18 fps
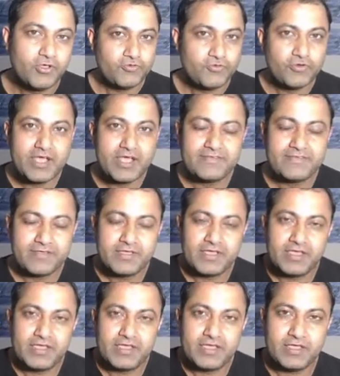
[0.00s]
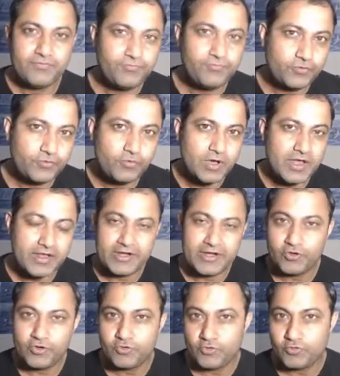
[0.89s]
So guys, if you
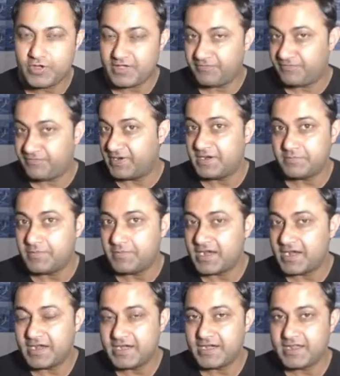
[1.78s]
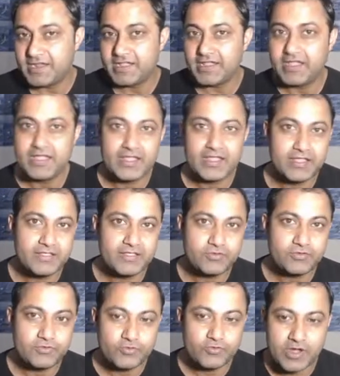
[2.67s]
are into affiliate marketing
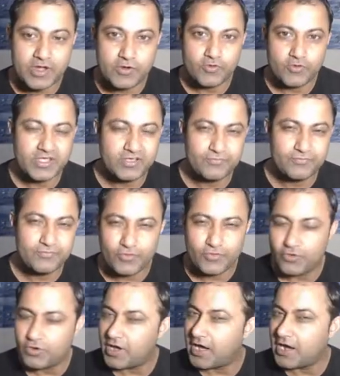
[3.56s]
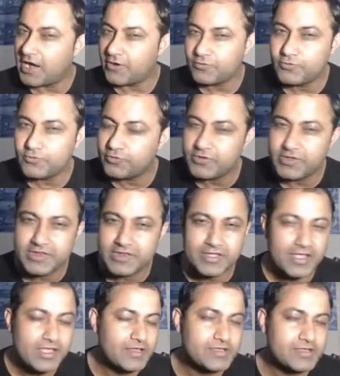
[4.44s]
and you are looking for how to
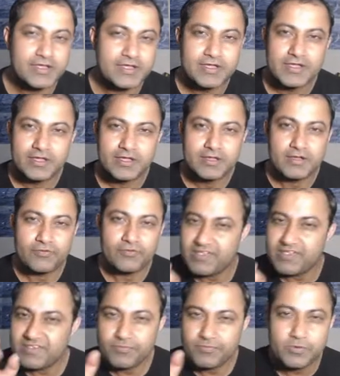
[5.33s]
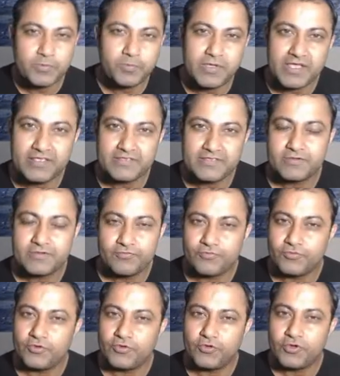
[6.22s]
create Facebook page
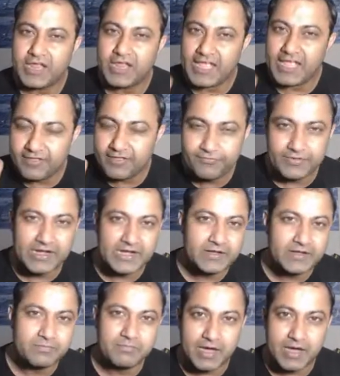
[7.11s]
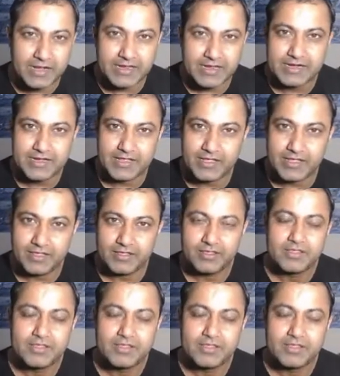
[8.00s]
for affiliate marketing,